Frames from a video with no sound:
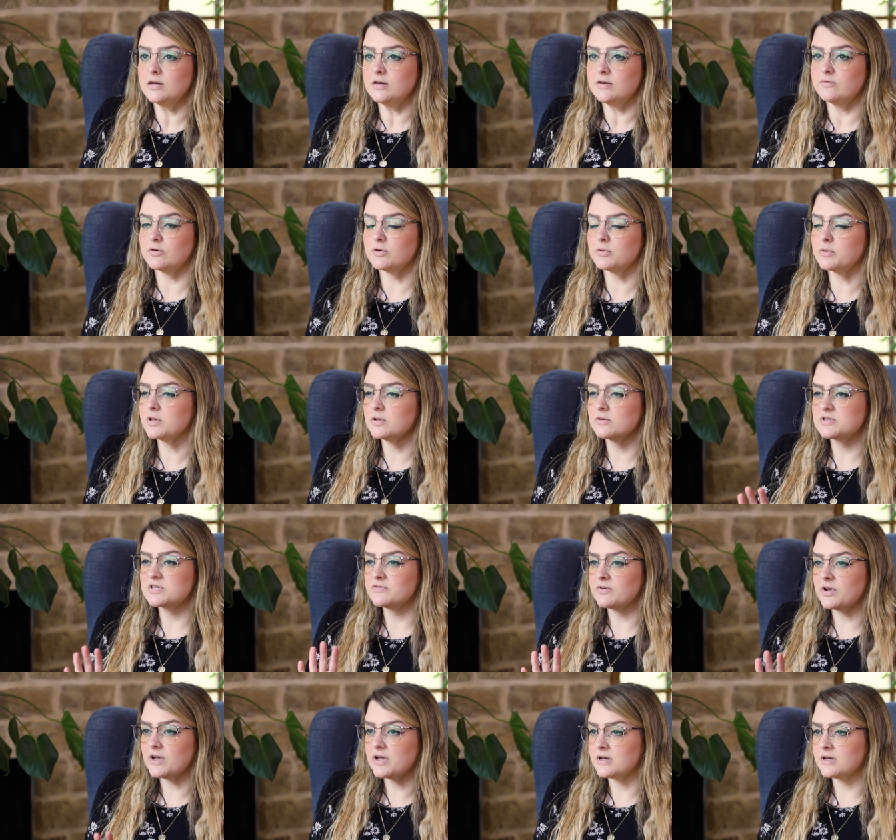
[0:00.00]
for one of those
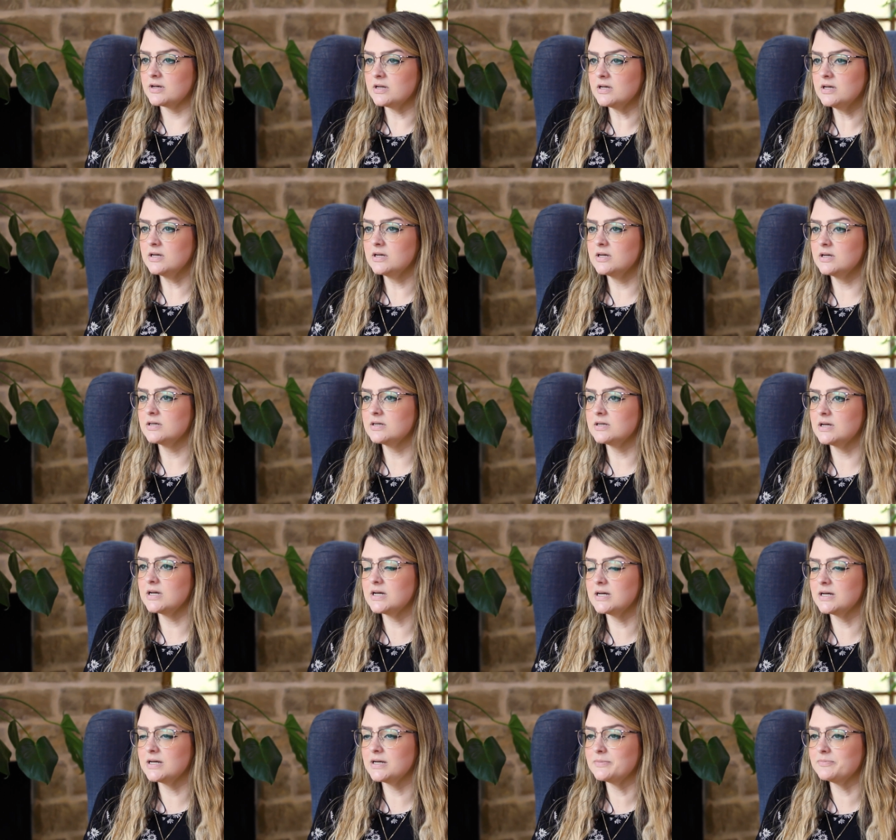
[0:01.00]
fun
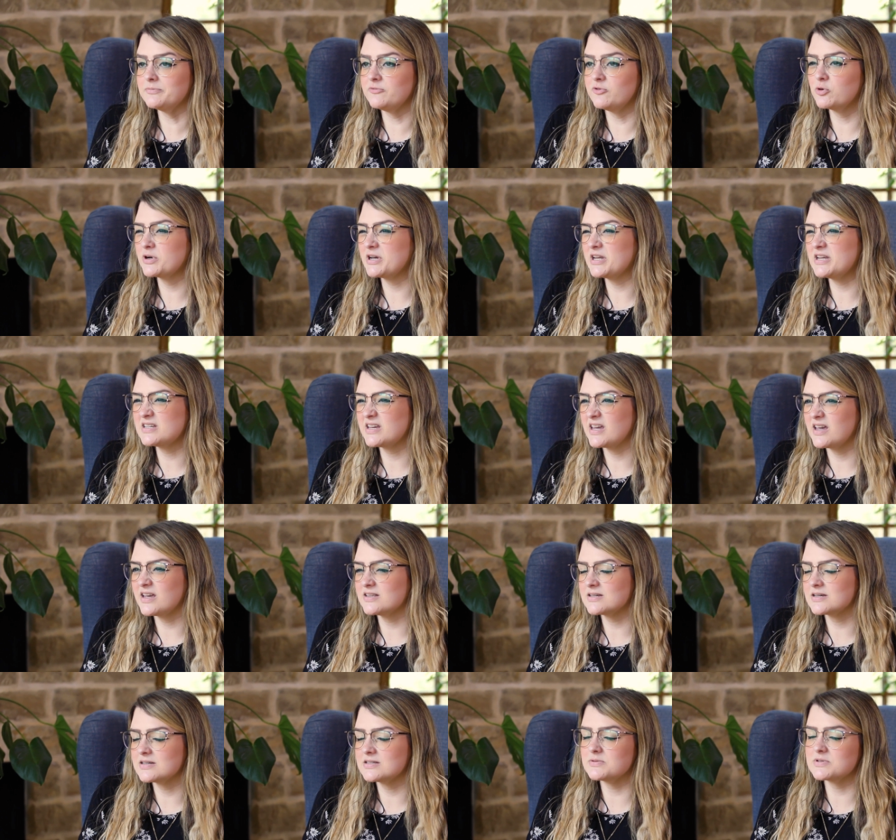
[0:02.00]
um, four D
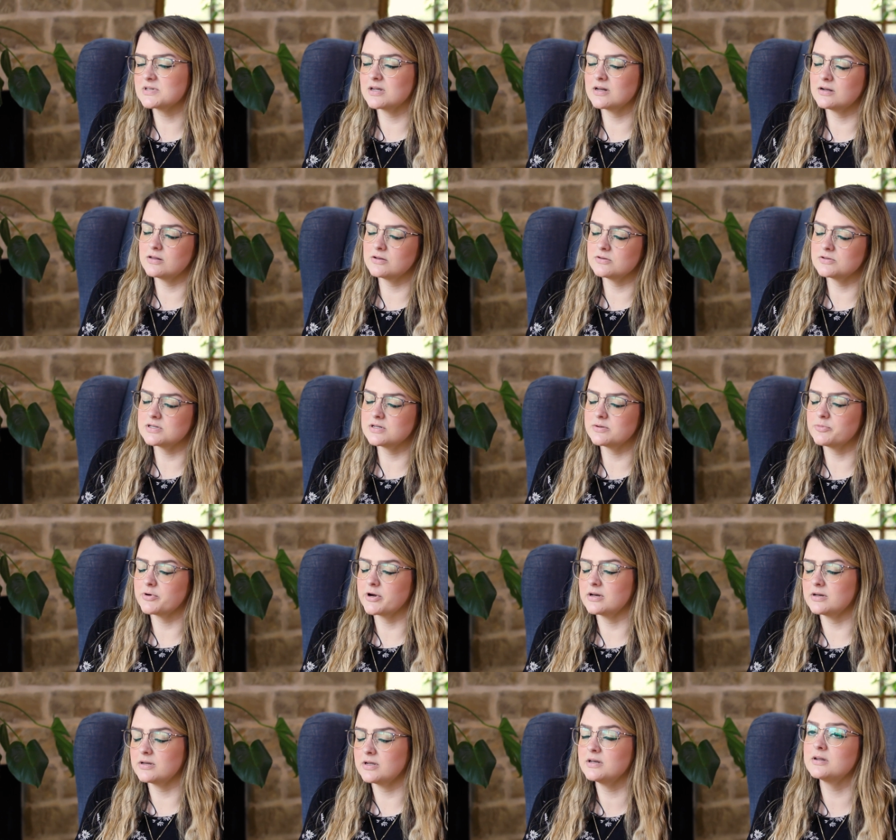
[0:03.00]
scans because it was getting close to
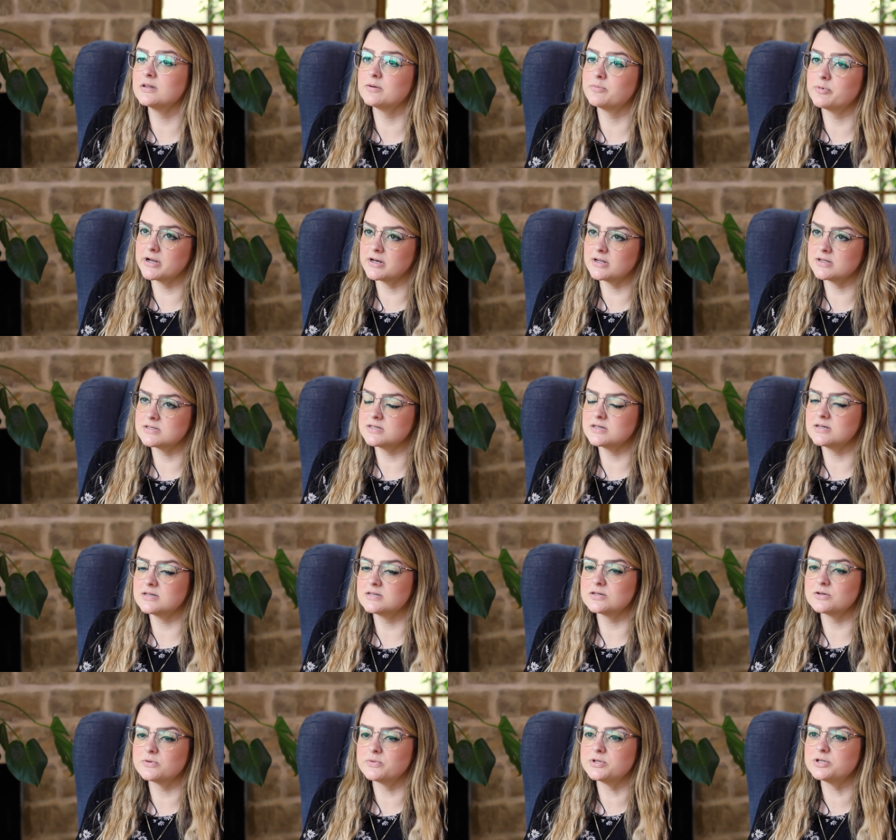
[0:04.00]
the end of the pregnancy,
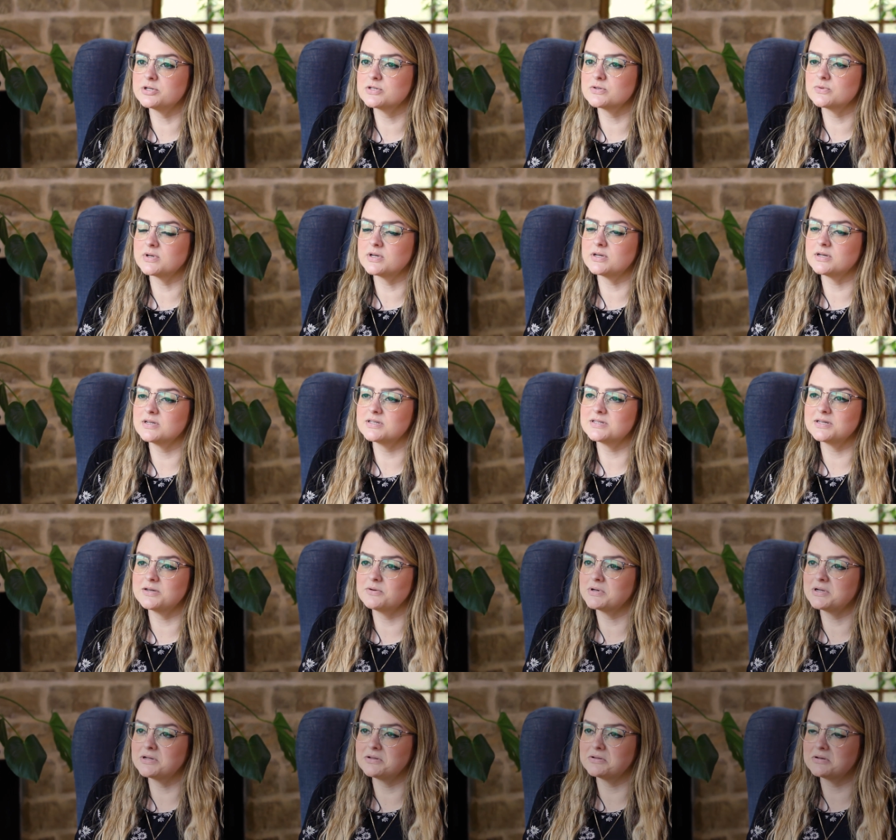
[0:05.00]
so we just wanted to see
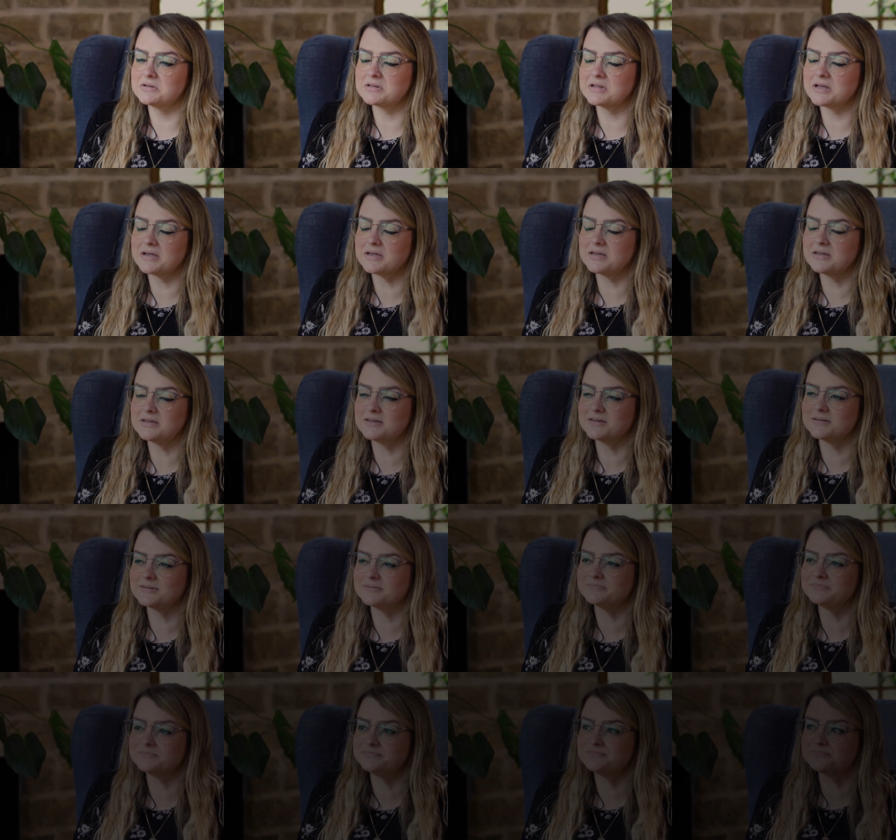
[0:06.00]
what he looked like.
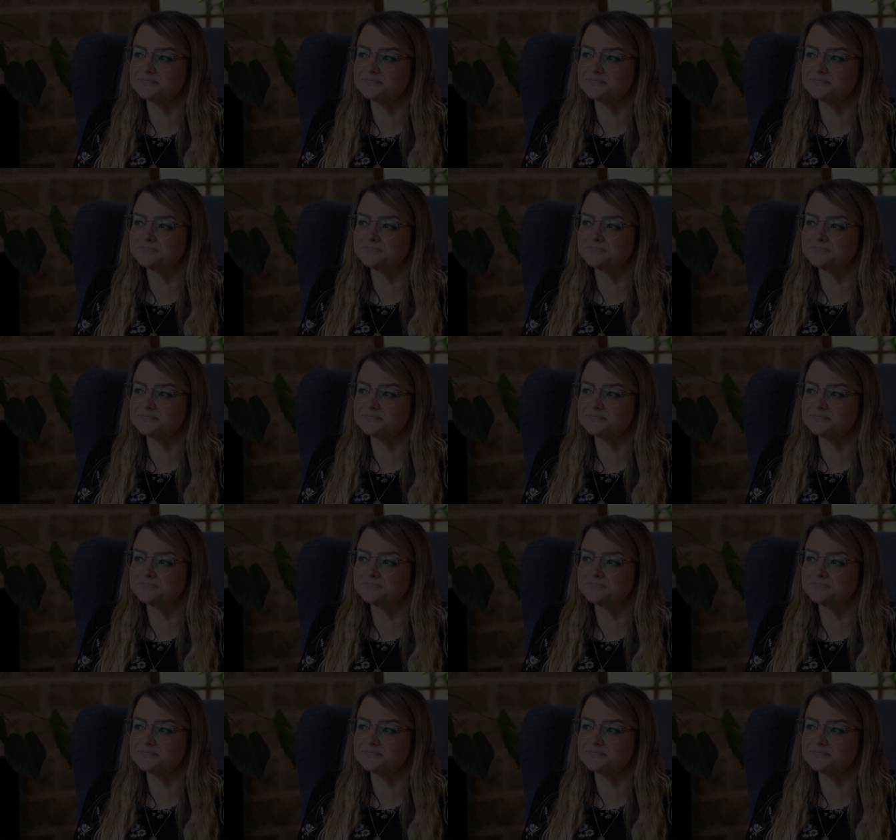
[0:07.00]
And